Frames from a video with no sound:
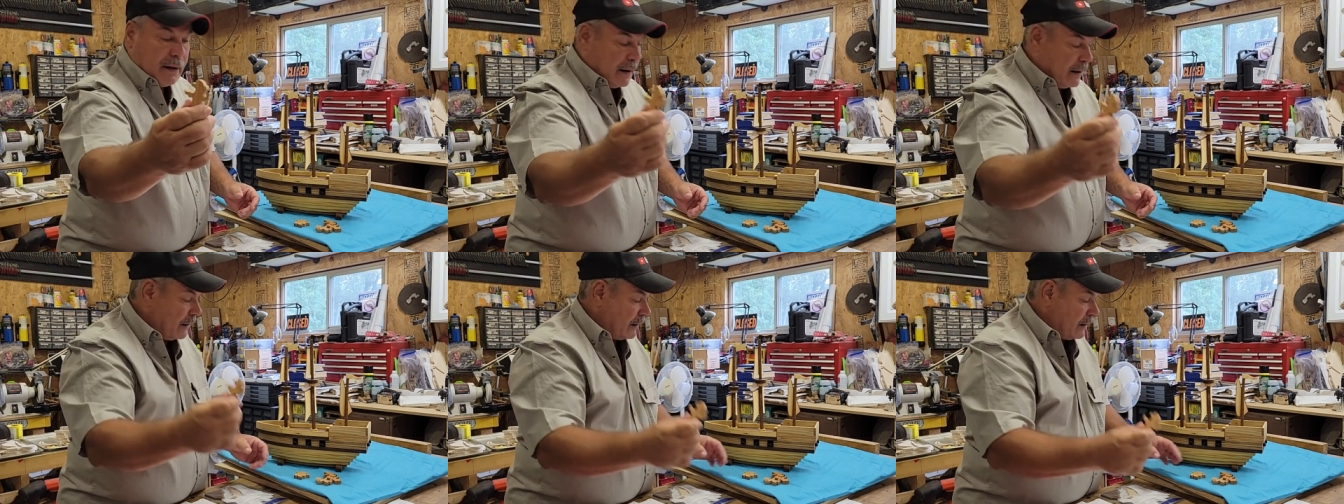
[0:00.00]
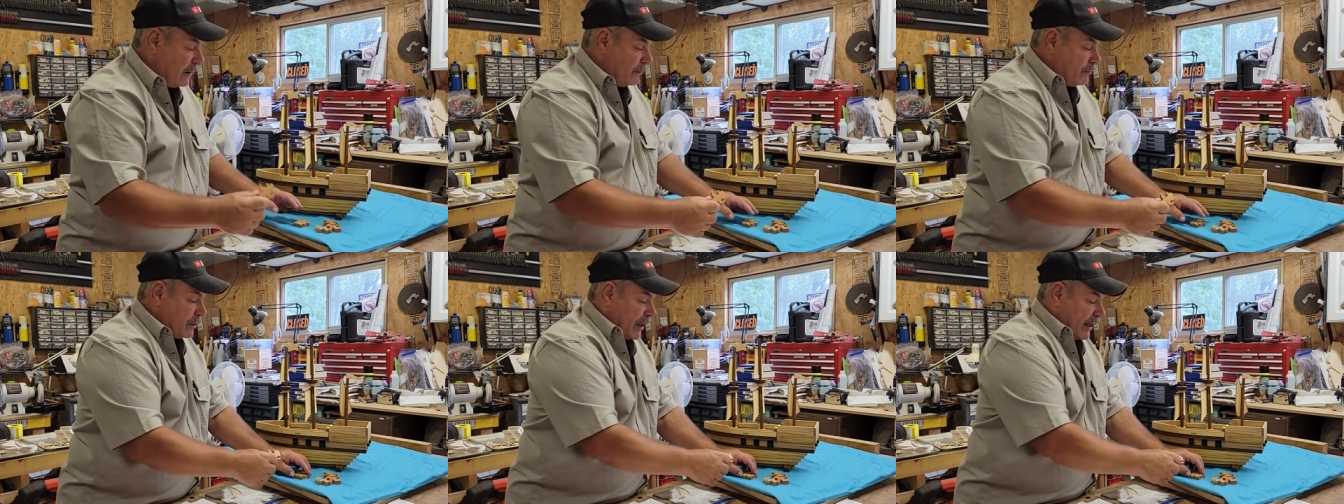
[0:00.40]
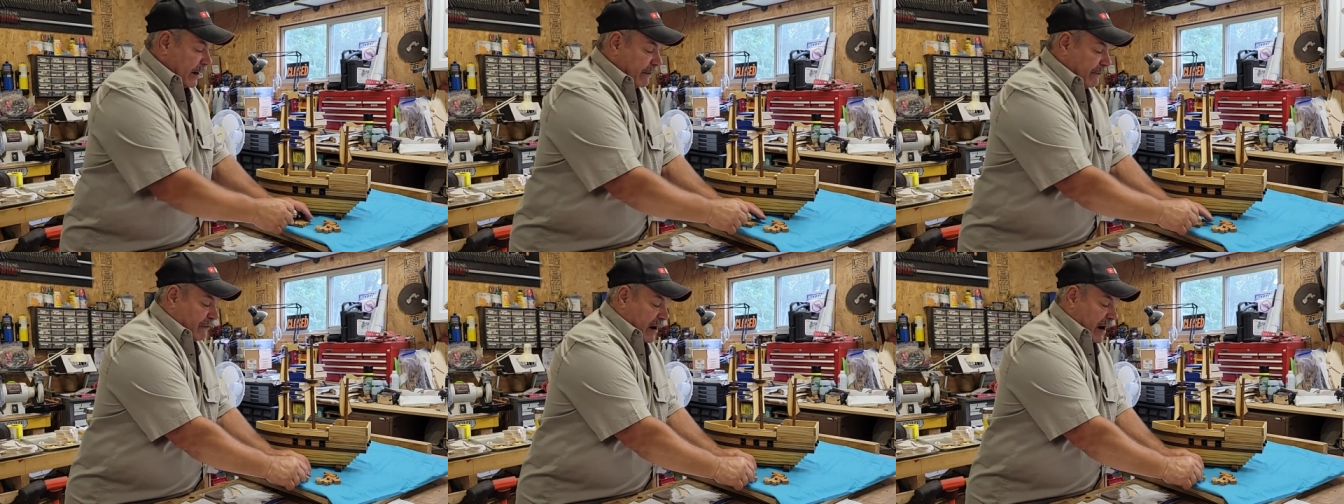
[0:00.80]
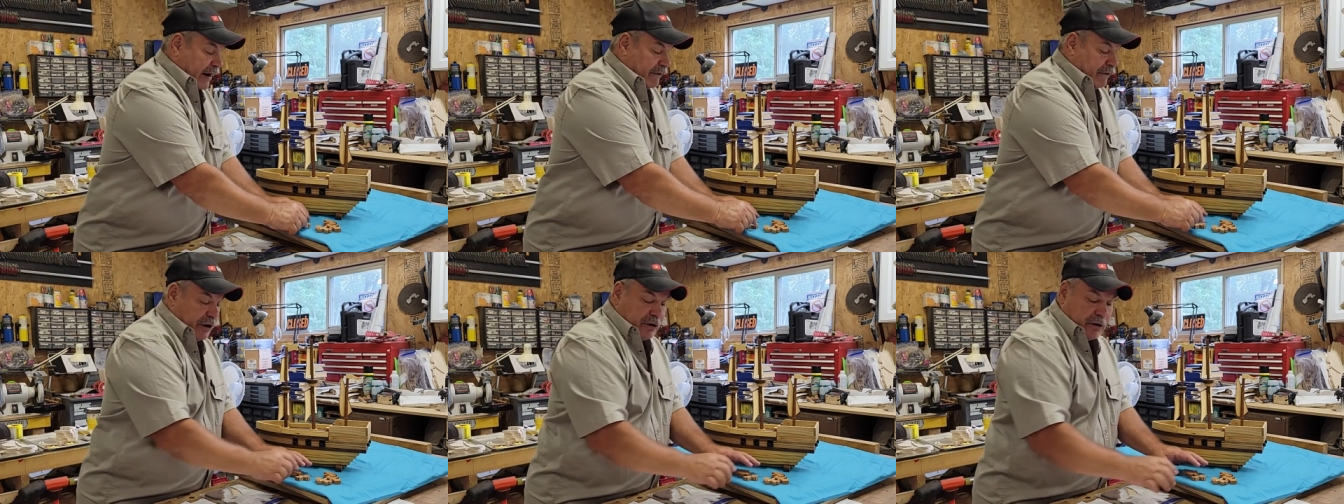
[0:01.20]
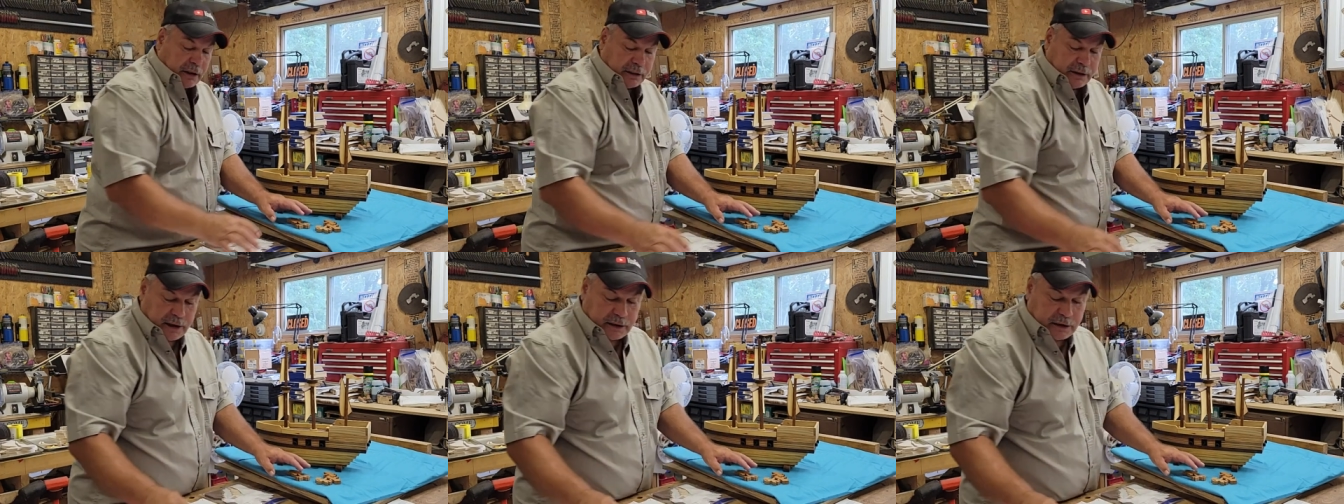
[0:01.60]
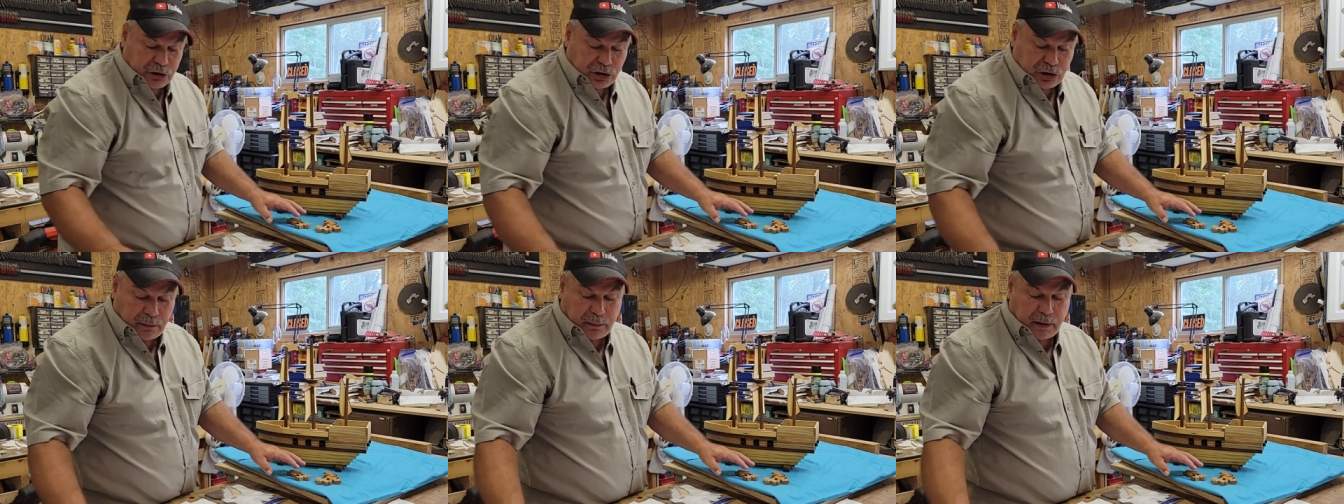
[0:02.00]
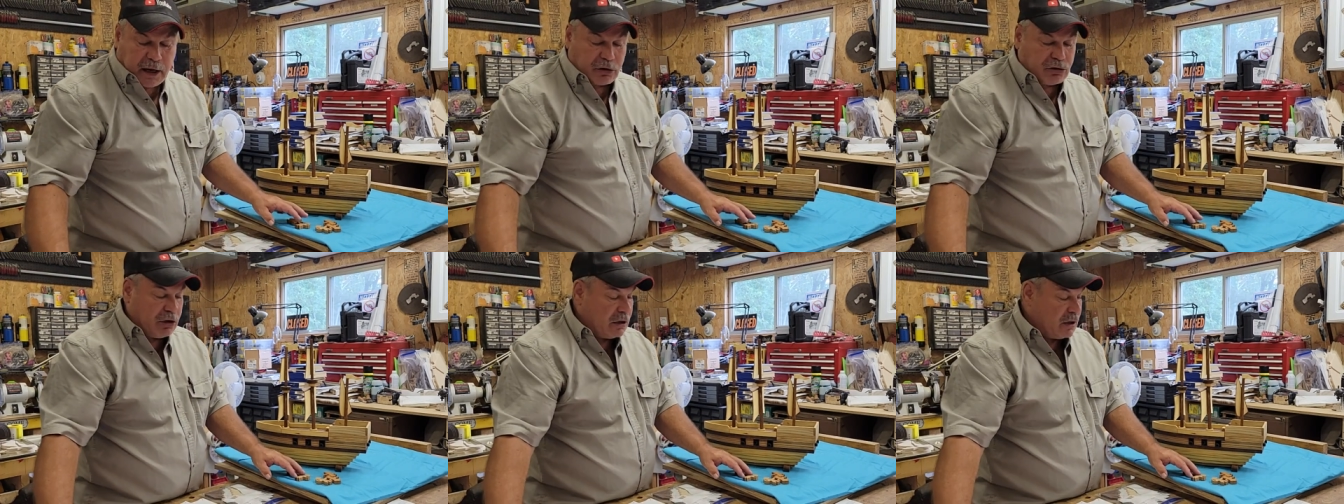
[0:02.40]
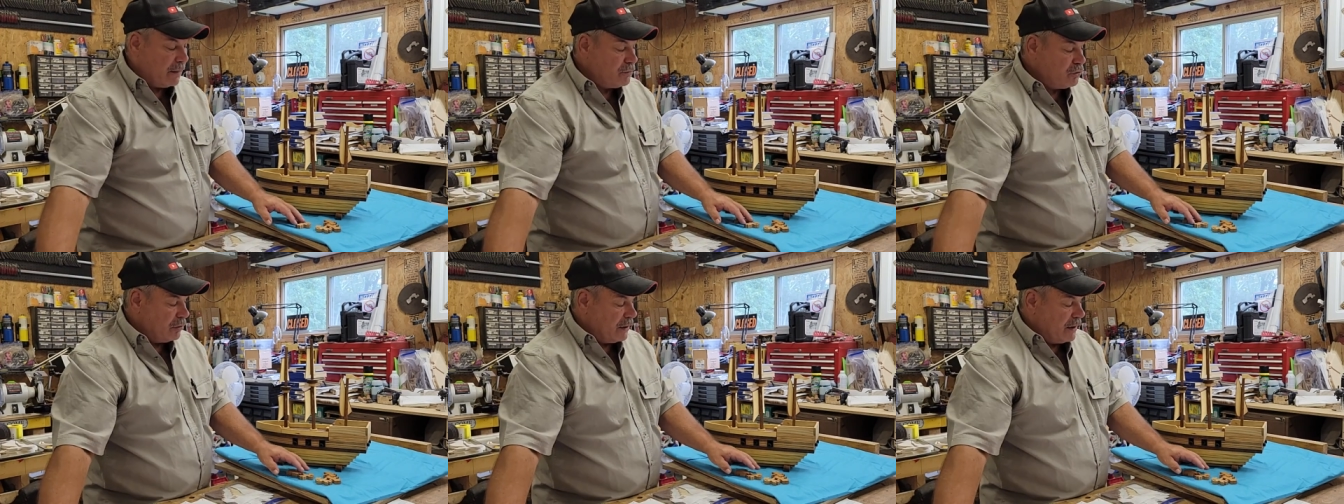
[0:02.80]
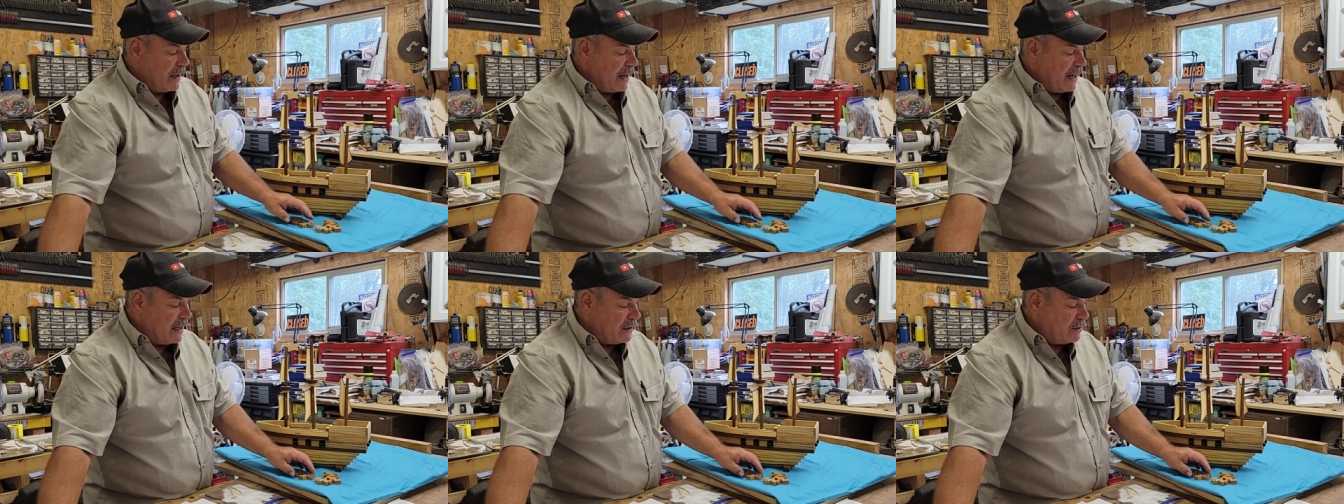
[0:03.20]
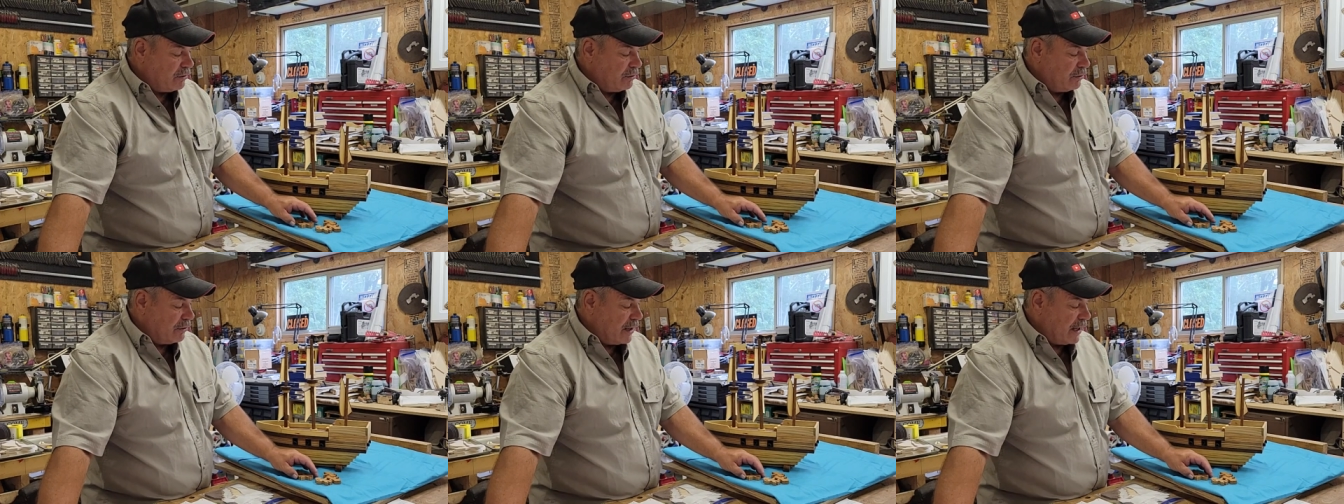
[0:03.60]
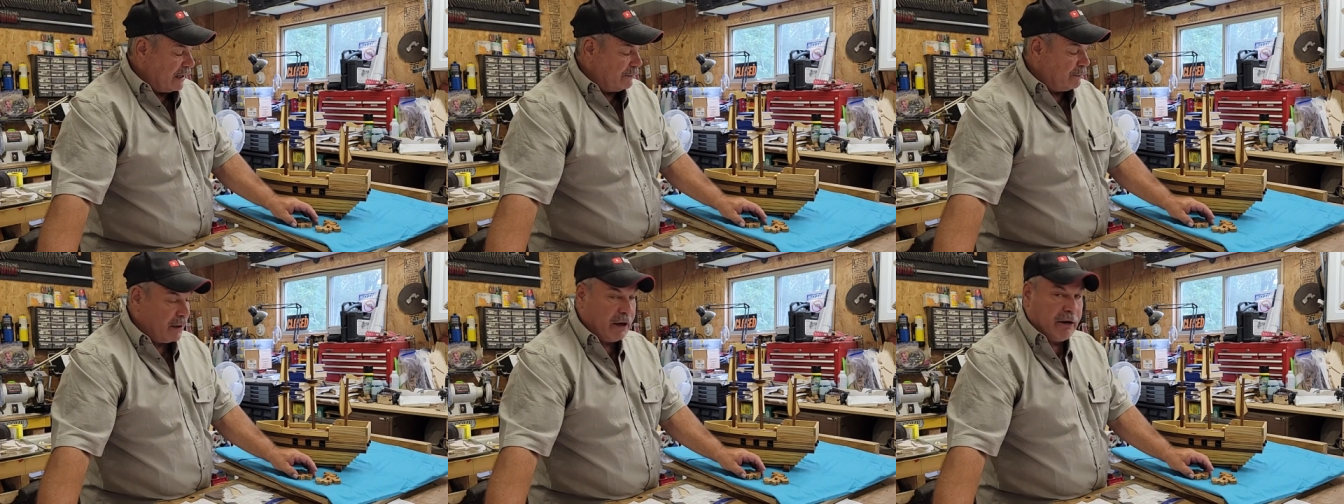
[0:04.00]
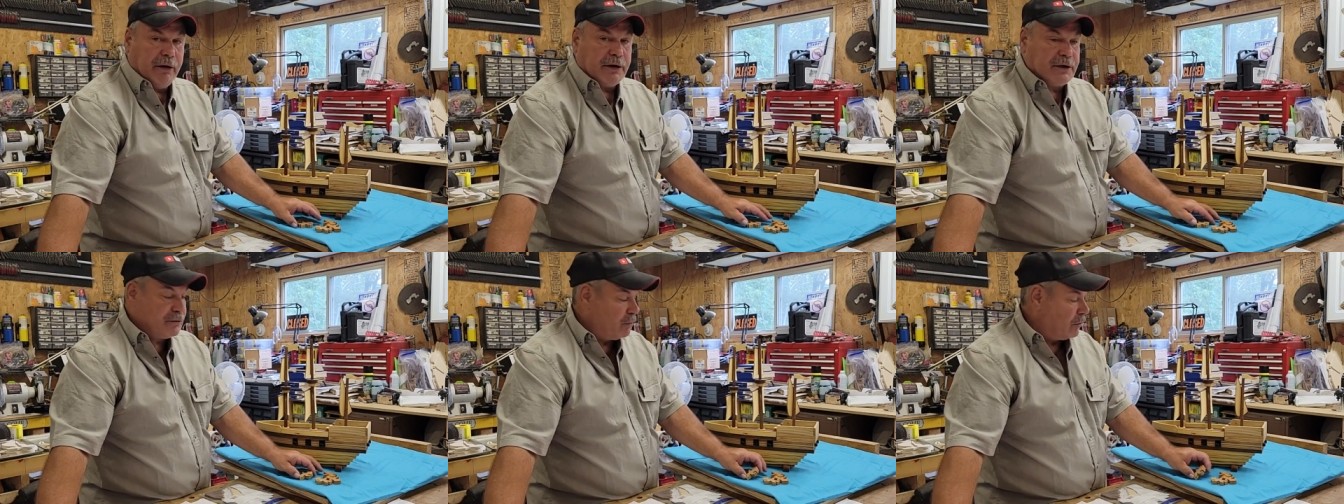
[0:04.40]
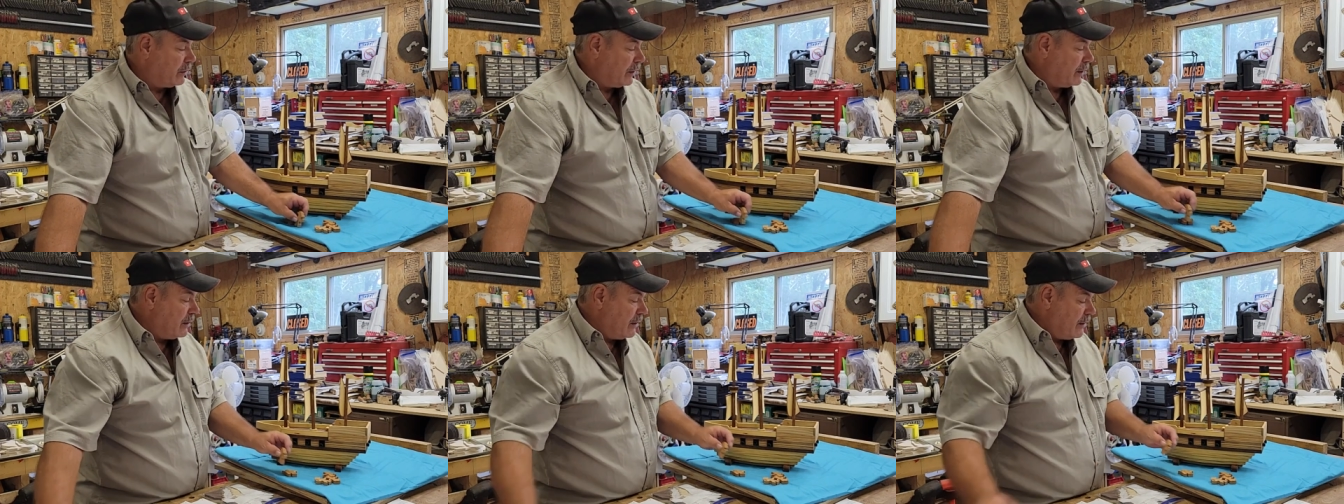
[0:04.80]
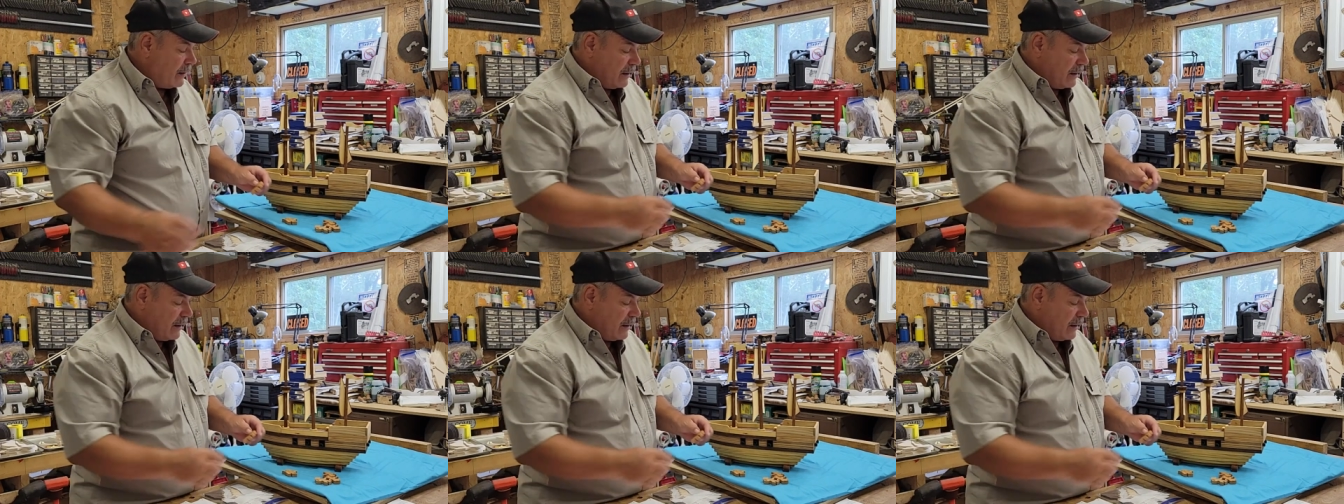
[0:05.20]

Yeah, it comes. I got five here. I think the ship actually comes with eight or nine pirates with it.